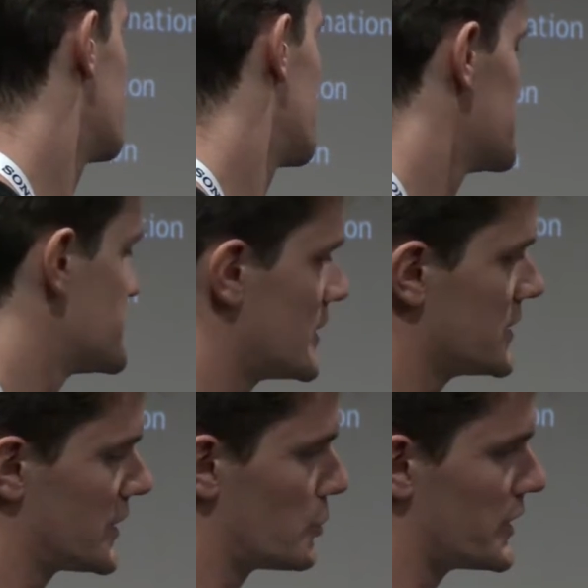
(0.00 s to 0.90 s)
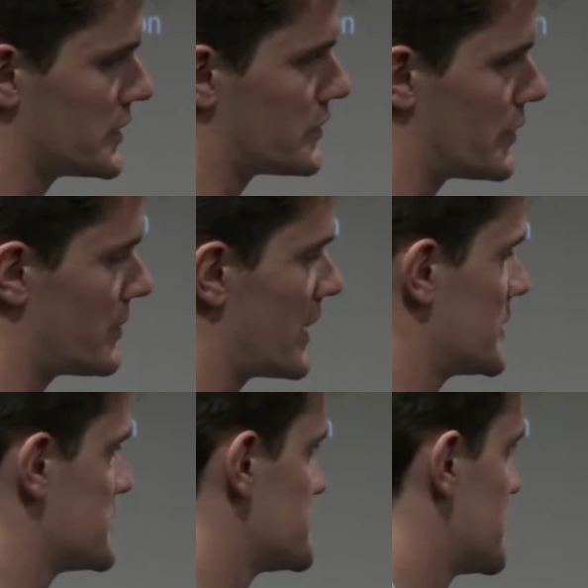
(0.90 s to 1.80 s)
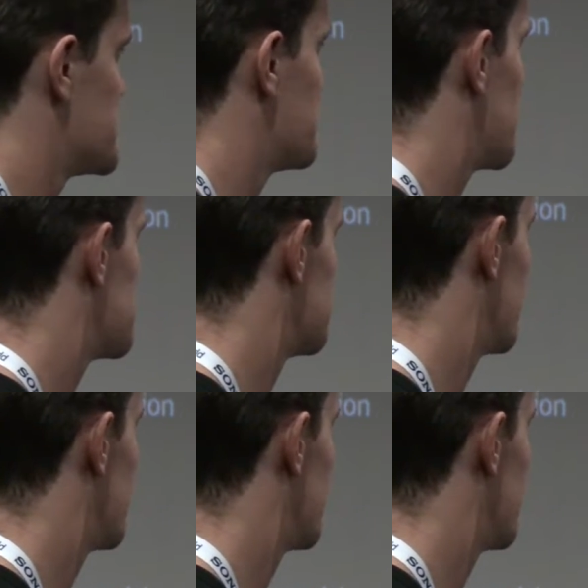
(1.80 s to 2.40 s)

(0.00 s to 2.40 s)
and understanding what your robot understands about